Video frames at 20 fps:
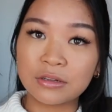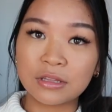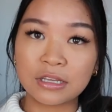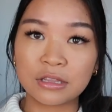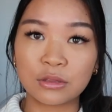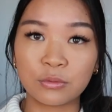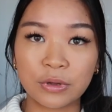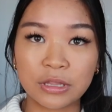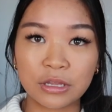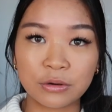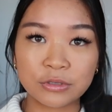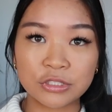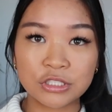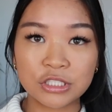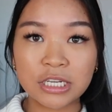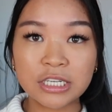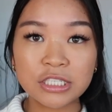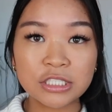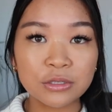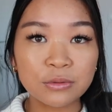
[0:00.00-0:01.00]
Like the weather was
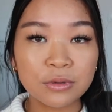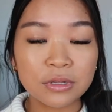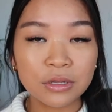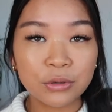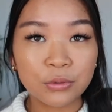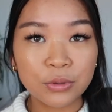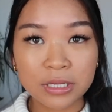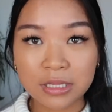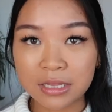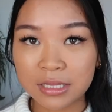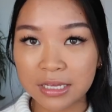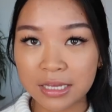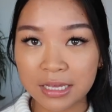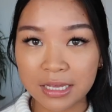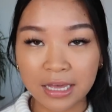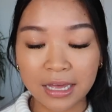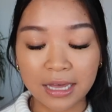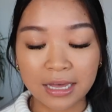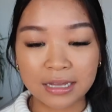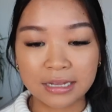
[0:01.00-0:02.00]
changing really
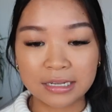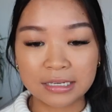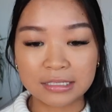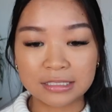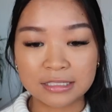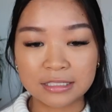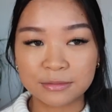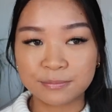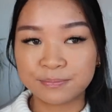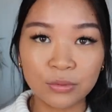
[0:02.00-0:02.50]
quickly and